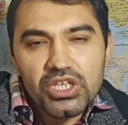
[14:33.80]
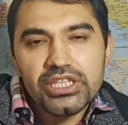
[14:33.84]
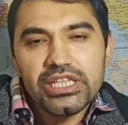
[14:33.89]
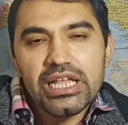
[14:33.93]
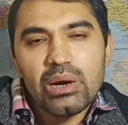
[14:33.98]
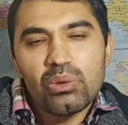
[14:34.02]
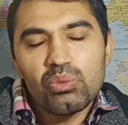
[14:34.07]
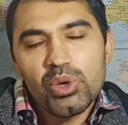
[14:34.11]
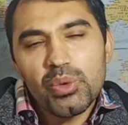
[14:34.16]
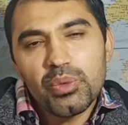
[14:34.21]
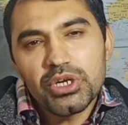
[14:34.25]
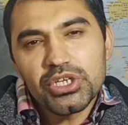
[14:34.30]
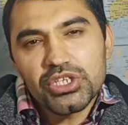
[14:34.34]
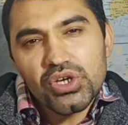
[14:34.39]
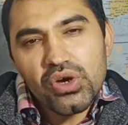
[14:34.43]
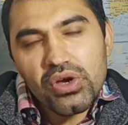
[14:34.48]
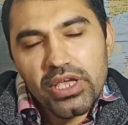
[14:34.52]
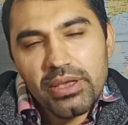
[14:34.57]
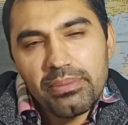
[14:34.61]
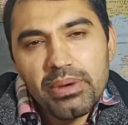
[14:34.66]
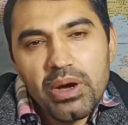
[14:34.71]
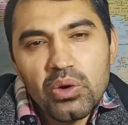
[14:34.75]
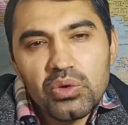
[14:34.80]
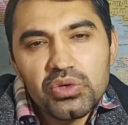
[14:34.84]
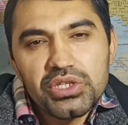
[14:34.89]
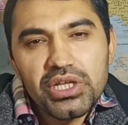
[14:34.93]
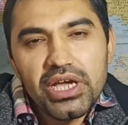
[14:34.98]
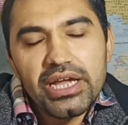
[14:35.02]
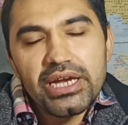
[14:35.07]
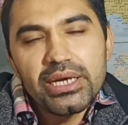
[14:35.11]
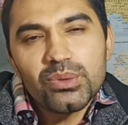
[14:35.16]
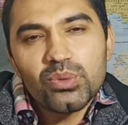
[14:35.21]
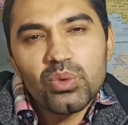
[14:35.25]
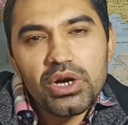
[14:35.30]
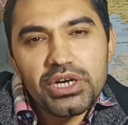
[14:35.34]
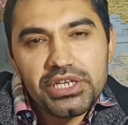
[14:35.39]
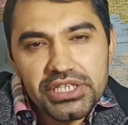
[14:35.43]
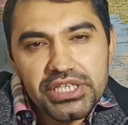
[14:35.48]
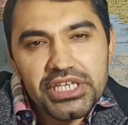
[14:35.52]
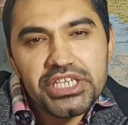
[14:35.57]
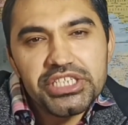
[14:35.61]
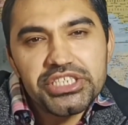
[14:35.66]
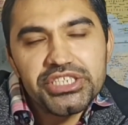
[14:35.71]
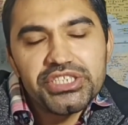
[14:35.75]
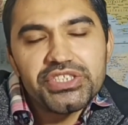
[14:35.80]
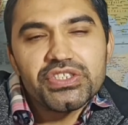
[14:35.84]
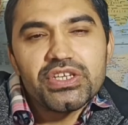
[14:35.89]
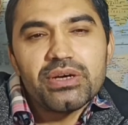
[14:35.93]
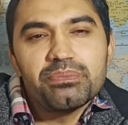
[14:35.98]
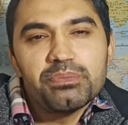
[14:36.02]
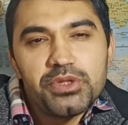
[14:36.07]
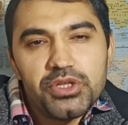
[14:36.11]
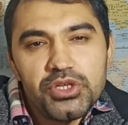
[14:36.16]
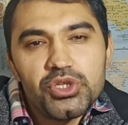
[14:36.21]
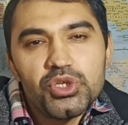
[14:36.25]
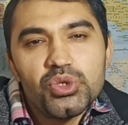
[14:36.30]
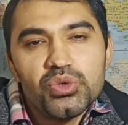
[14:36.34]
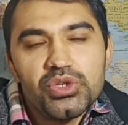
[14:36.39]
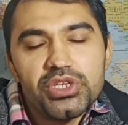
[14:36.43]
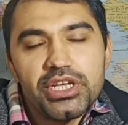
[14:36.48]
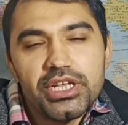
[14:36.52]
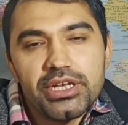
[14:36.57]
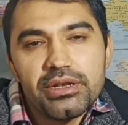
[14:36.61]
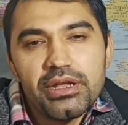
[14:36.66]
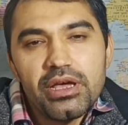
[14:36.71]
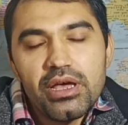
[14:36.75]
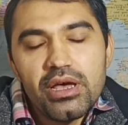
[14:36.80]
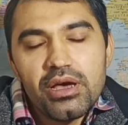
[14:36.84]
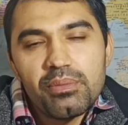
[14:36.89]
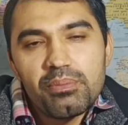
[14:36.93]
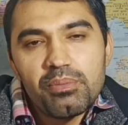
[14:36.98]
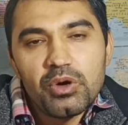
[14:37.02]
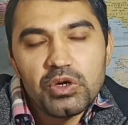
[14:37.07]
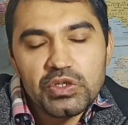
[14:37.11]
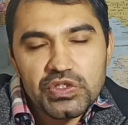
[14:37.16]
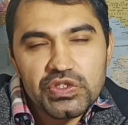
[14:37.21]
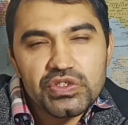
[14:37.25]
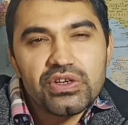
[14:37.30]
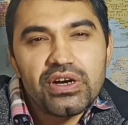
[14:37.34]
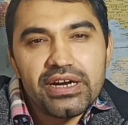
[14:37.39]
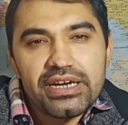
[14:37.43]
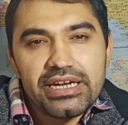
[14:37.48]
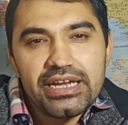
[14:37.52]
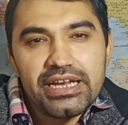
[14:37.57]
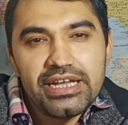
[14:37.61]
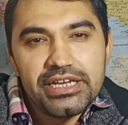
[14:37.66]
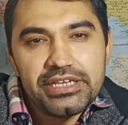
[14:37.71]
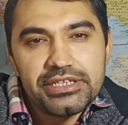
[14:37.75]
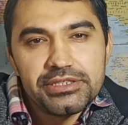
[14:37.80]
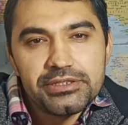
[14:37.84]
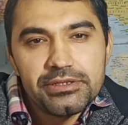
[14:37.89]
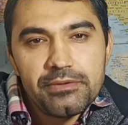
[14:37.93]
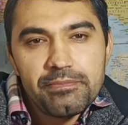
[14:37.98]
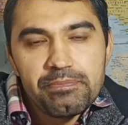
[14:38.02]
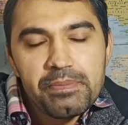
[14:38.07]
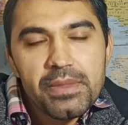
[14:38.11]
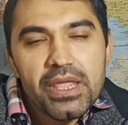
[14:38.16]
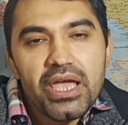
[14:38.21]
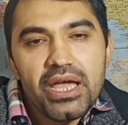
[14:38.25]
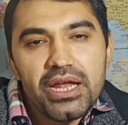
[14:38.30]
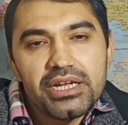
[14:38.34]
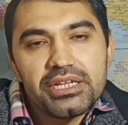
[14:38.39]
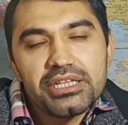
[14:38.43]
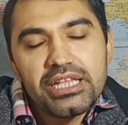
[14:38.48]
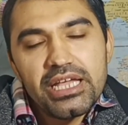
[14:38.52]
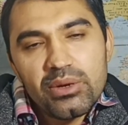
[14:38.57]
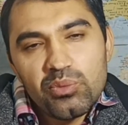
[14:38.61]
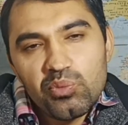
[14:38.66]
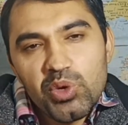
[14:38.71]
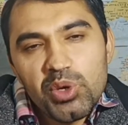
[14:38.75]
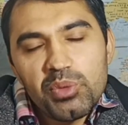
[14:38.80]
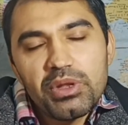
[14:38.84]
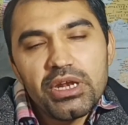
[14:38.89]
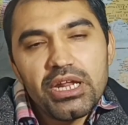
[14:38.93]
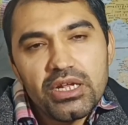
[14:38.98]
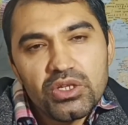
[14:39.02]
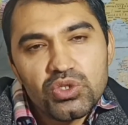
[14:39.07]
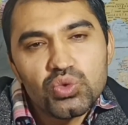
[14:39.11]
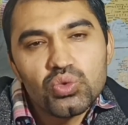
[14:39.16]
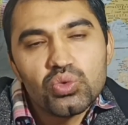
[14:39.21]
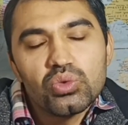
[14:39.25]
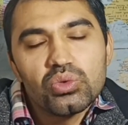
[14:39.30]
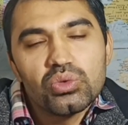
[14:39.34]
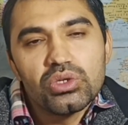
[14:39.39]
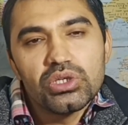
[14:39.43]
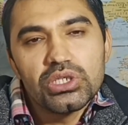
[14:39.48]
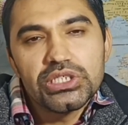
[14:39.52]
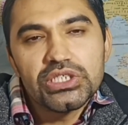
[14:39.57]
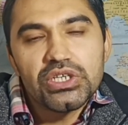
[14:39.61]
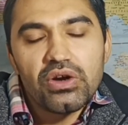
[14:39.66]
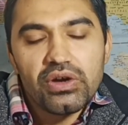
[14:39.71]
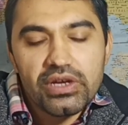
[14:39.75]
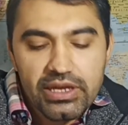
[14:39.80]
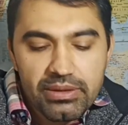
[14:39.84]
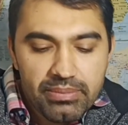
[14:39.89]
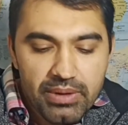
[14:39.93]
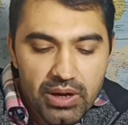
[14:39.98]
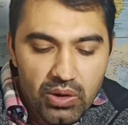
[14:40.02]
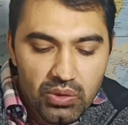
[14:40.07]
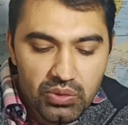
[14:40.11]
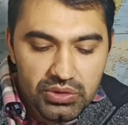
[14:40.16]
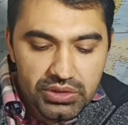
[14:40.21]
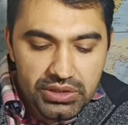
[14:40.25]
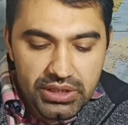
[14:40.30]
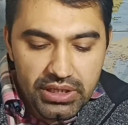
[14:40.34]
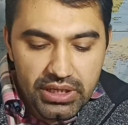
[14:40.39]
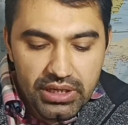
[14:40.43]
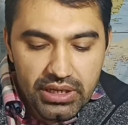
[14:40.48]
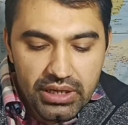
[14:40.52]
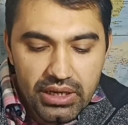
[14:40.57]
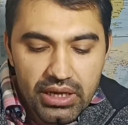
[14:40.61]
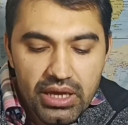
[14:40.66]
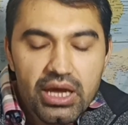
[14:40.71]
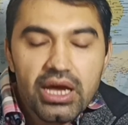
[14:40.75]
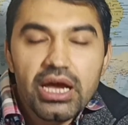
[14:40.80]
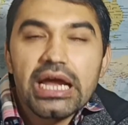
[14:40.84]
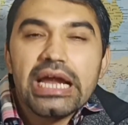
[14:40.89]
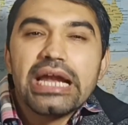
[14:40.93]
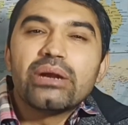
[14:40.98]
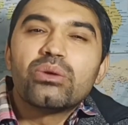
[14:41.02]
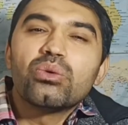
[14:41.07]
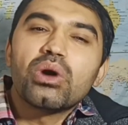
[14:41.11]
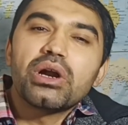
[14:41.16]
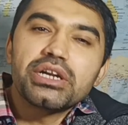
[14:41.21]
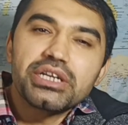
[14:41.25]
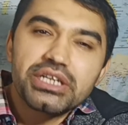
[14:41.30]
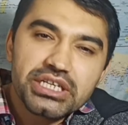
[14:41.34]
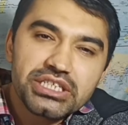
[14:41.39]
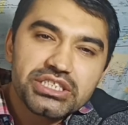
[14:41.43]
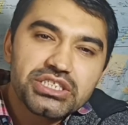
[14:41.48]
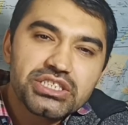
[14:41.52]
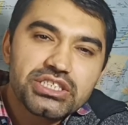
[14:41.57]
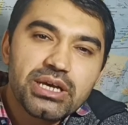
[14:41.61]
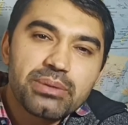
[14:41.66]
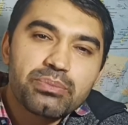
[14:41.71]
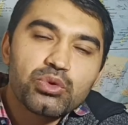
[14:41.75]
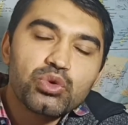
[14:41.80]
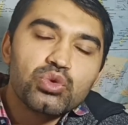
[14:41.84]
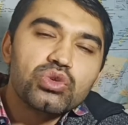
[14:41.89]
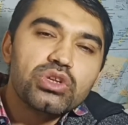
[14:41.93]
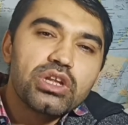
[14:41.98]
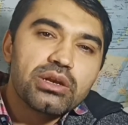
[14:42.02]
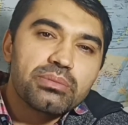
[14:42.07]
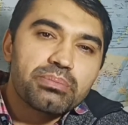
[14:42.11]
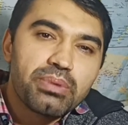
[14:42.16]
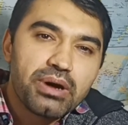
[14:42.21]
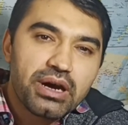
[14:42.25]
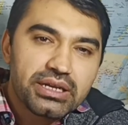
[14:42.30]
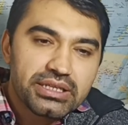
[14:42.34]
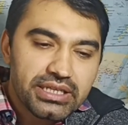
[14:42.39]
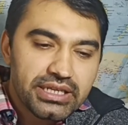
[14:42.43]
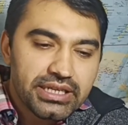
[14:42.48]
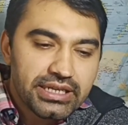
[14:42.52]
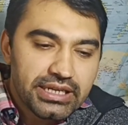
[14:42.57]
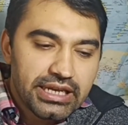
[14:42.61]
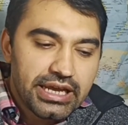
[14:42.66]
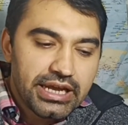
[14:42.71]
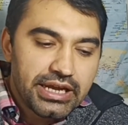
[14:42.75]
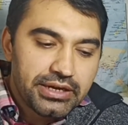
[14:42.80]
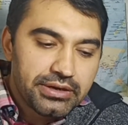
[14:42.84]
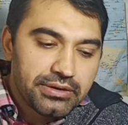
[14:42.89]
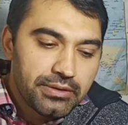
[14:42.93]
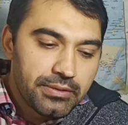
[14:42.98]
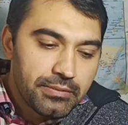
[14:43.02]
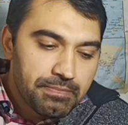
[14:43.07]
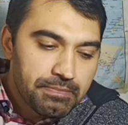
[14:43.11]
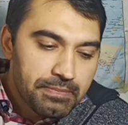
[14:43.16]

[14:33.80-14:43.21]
now we will talk about the advantages of the Union for Scotland, and then we will also talk about the advantages of Union for England.